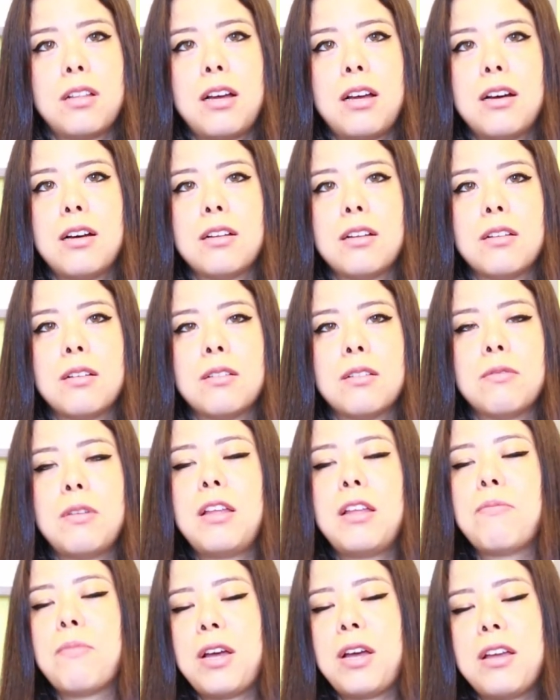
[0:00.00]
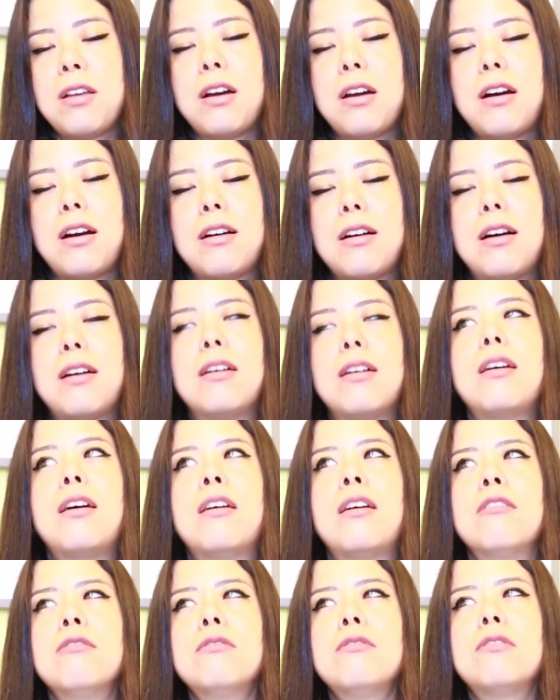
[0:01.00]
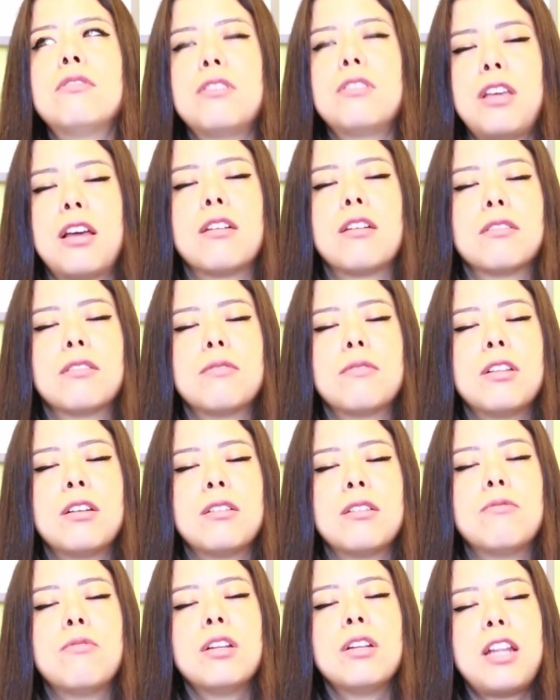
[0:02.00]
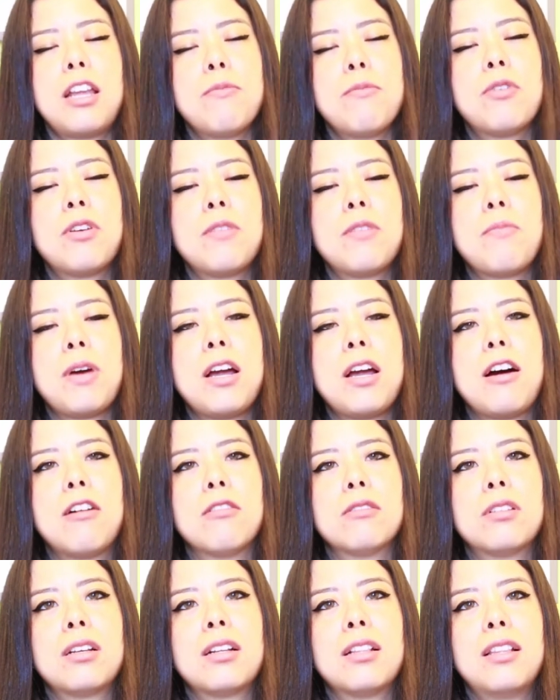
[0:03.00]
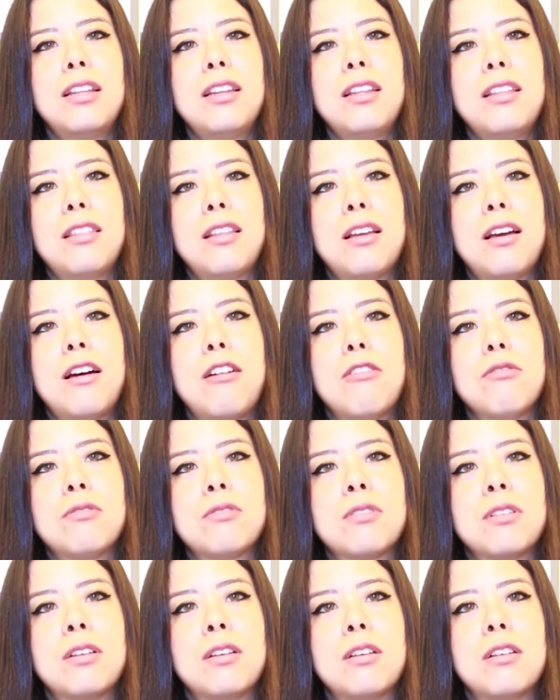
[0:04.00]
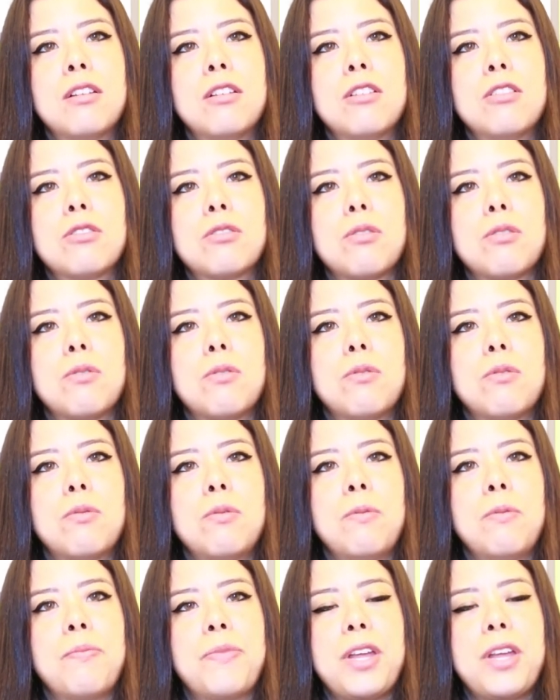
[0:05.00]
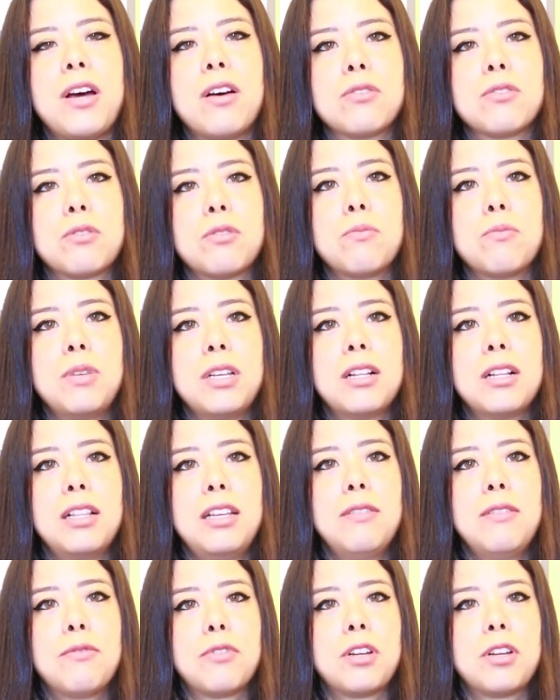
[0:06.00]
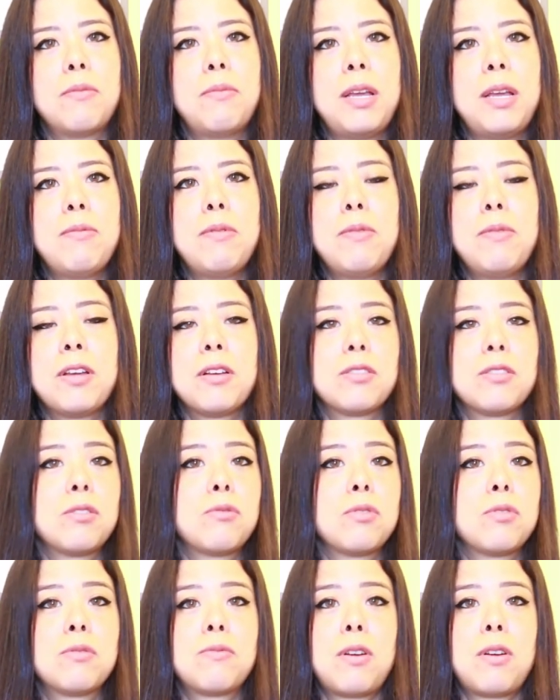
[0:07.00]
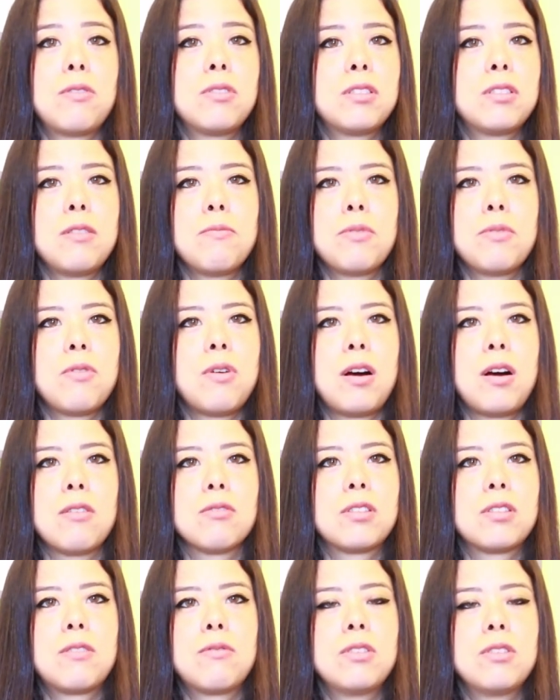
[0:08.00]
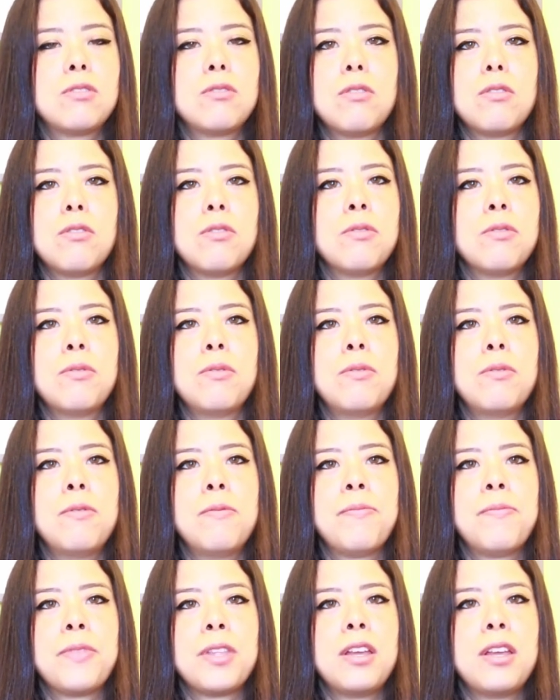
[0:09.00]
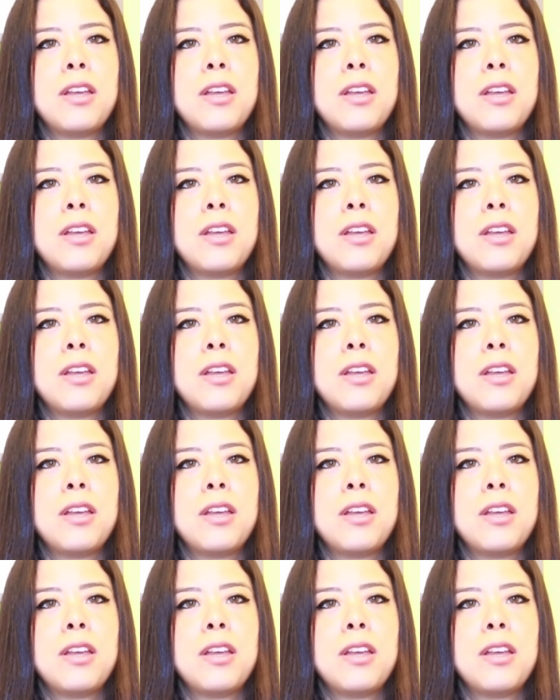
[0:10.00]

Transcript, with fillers: uh, and my aunt, yeah, the one neighbor and my aunt cleaning the house so the house could be clean for the baby because it was very simple house there is no